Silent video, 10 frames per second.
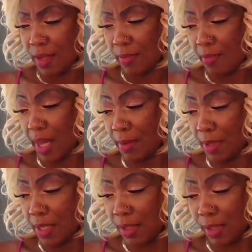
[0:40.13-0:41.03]

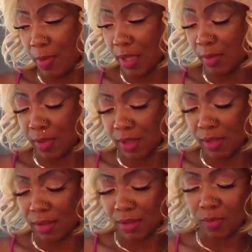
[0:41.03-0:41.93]
maybes,
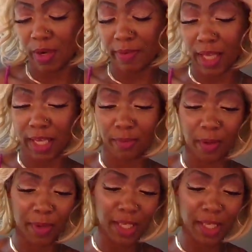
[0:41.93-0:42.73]
possiblys, whatever the case may be.